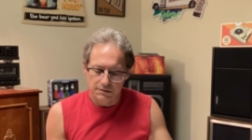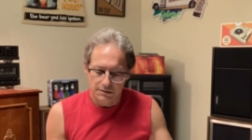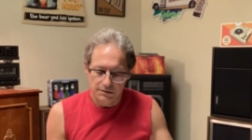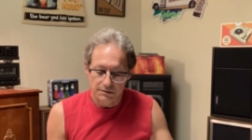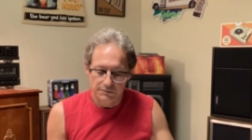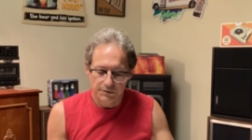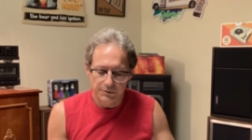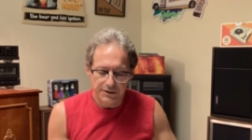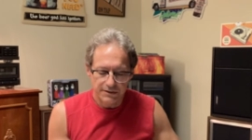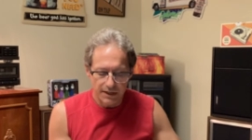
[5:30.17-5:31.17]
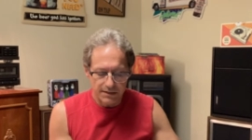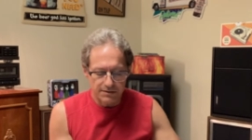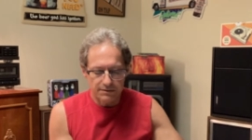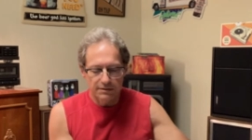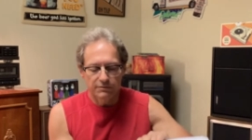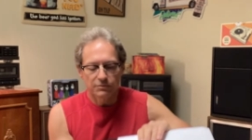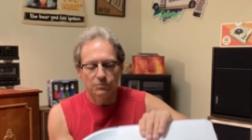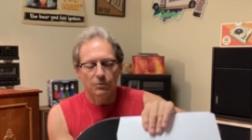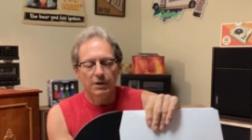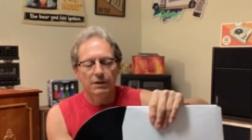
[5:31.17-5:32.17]
And a very tight sleeve as
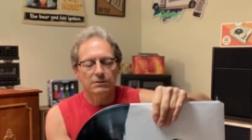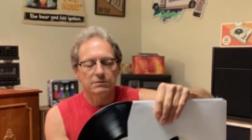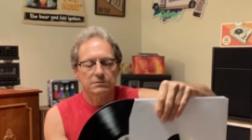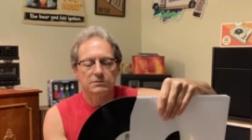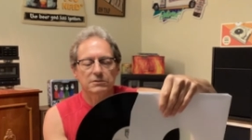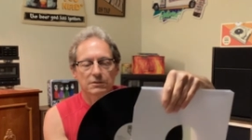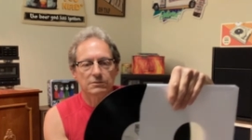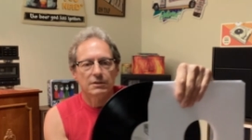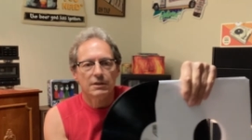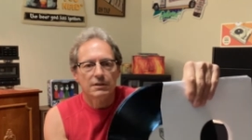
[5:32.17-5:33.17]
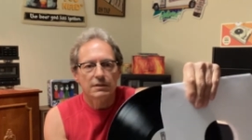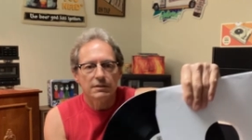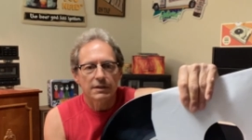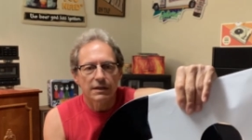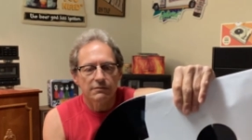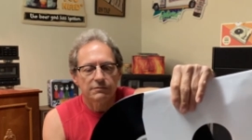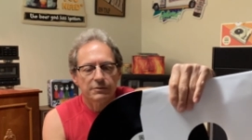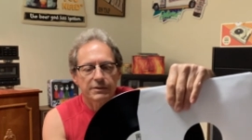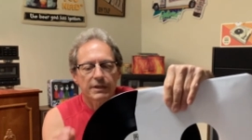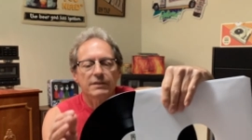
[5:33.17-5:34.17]
well. So yeah,
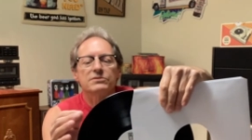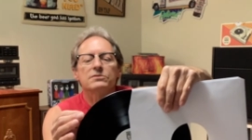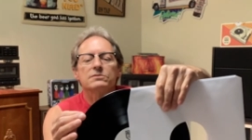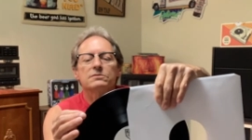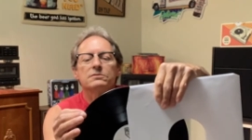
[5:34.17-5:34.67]
very nice.